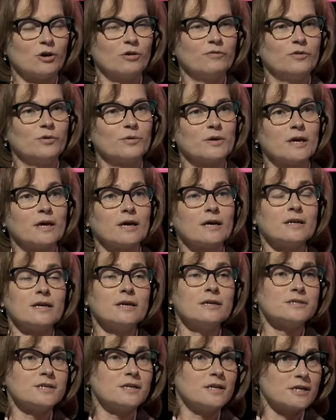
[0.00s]
of looking at
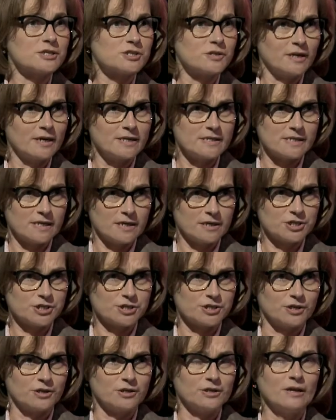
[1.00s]

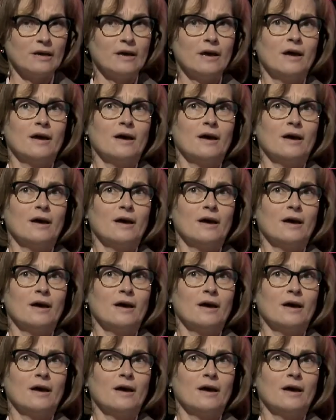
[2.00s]
internationalization